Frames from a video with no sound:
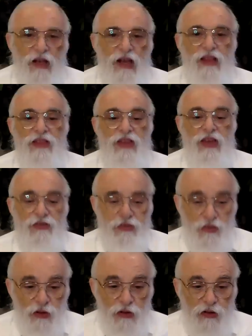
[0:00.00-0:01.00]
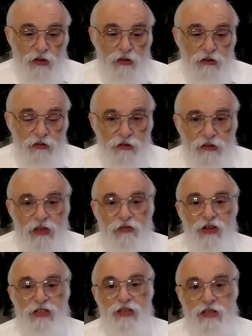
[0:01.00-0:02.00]
And therefore,
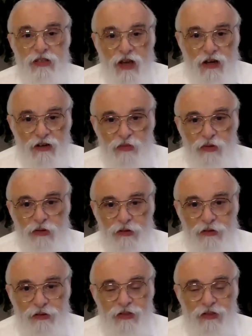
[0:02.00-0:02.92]
if it's desirable,